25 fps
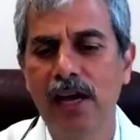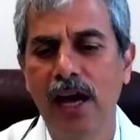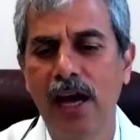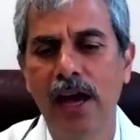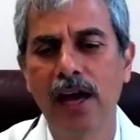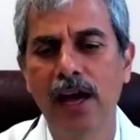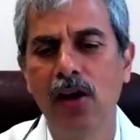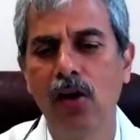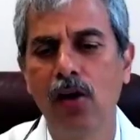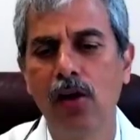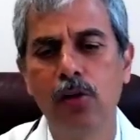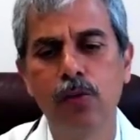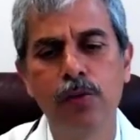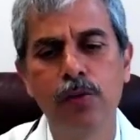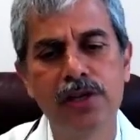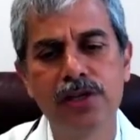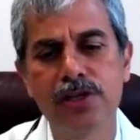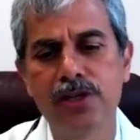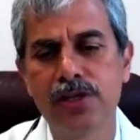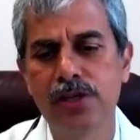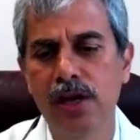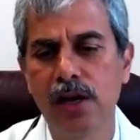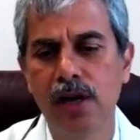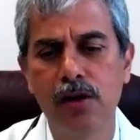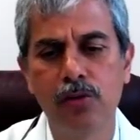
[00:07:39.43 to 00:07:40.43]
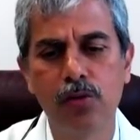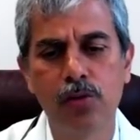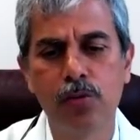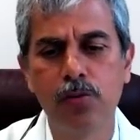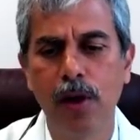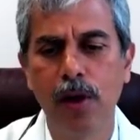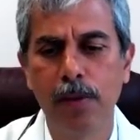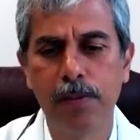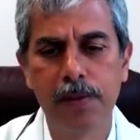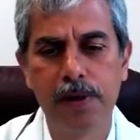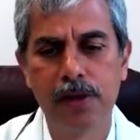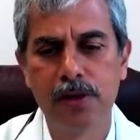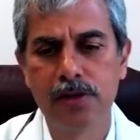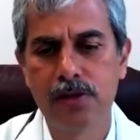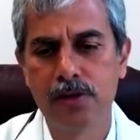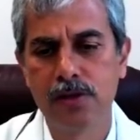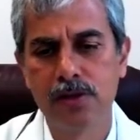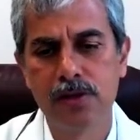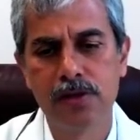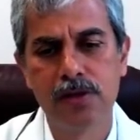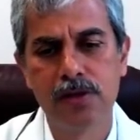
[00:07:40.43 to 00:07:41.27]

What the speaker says: I always share with my patients.